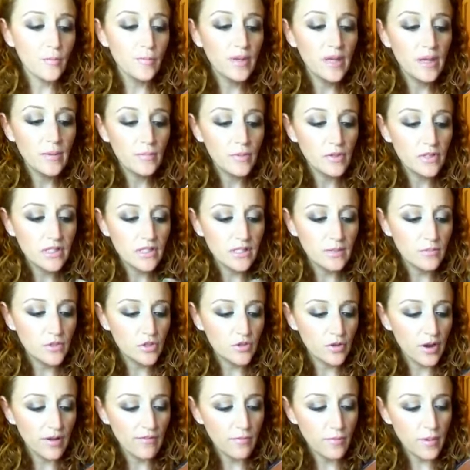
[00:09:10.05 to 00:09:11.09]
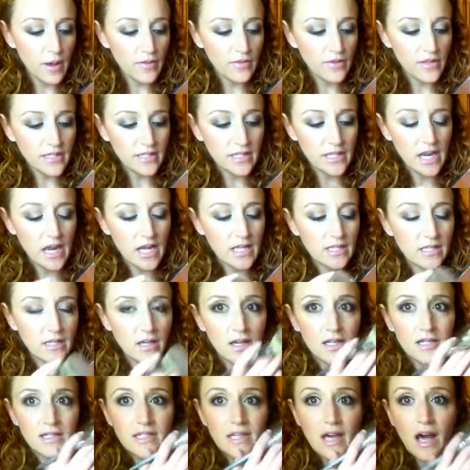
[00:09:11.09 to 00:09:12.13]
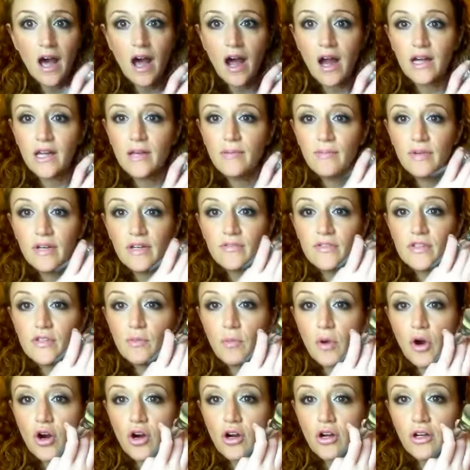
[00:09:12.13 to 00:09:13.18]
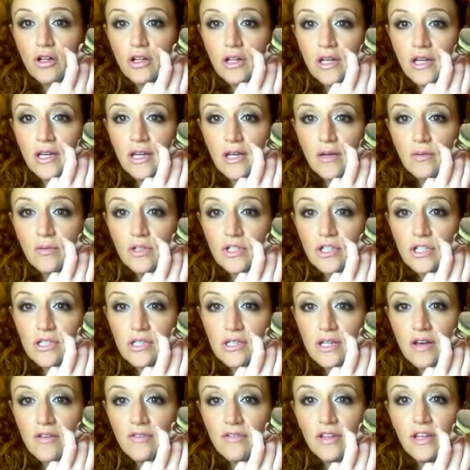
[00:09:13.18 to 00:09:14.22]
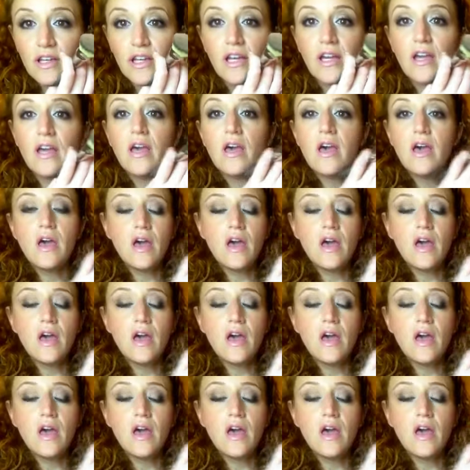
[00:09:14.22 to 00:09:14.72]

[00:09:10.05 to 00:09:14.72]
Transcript: People seem to rave about this. It has a tiny bit of sparkle in it, which is lovely,